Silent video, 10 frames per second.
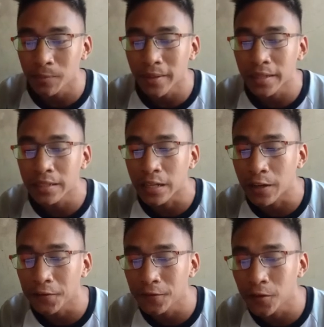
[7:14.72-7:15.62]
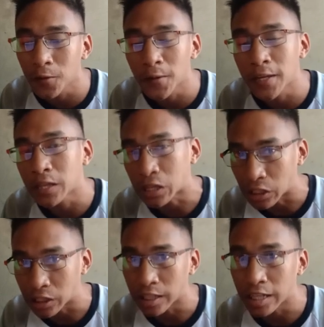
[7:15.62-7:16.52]
determine if you
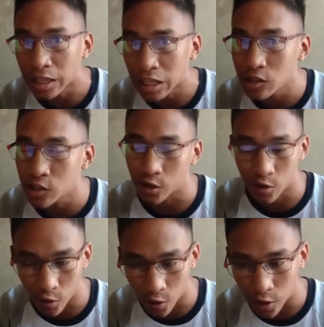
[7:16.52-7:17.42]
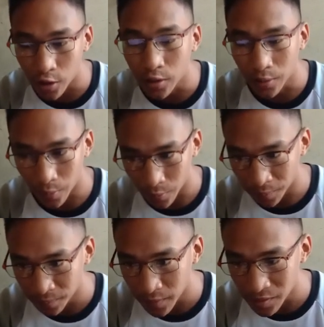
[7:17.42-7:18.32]
enter integer or
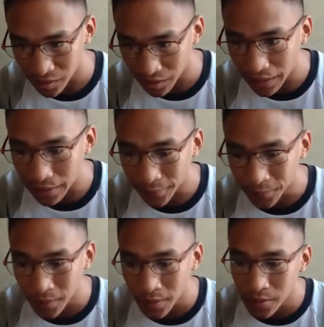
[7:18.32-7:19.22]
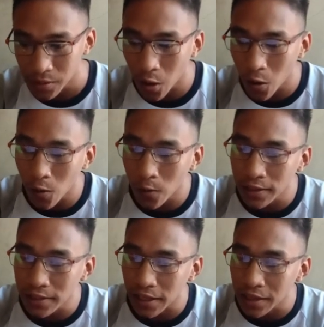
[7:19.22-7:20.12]
string.
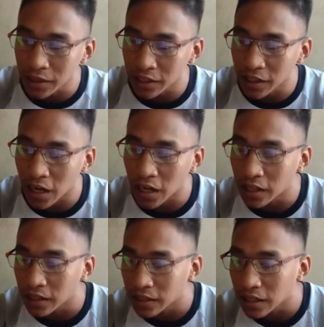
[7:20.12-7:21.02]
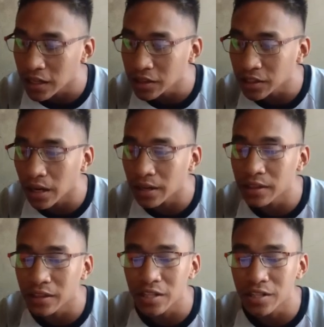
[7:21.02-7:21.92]
So let's enter
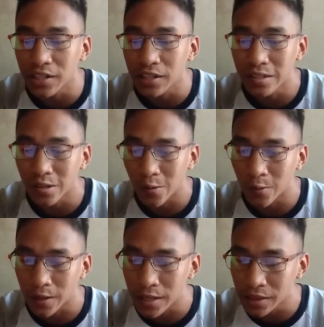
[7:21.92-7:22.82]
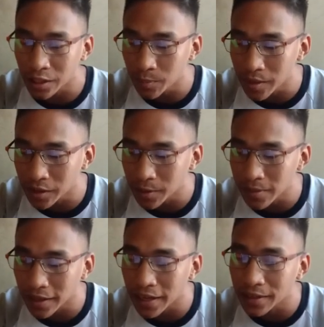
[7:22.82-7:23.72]
an integer. So enter
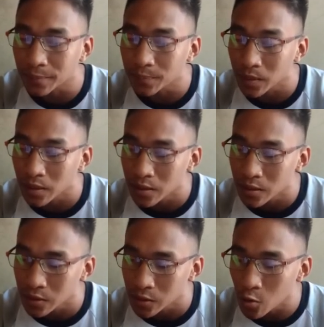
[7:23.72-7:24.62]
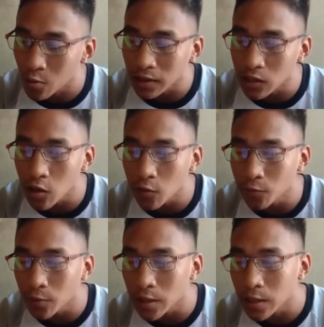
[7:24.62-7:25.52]
min terms again. So what
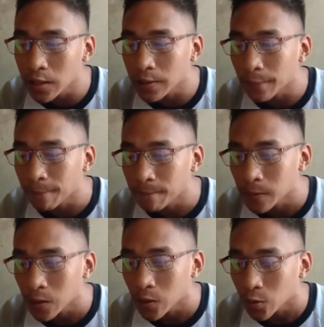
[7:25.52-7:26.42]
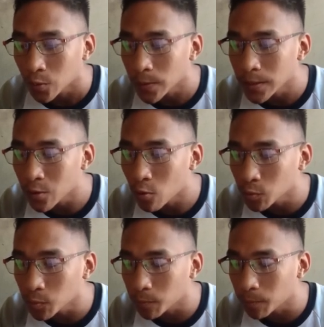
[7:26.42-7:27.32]
if we
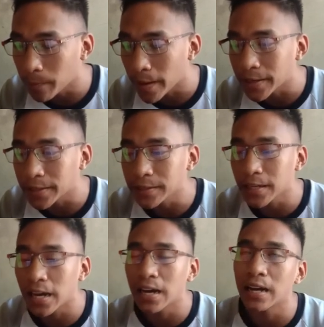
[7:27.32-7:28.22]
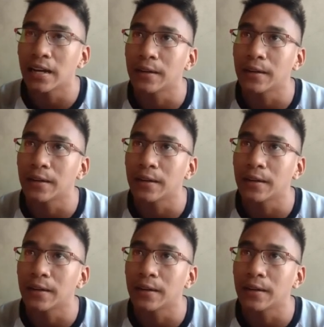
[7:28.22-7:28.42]
don't pair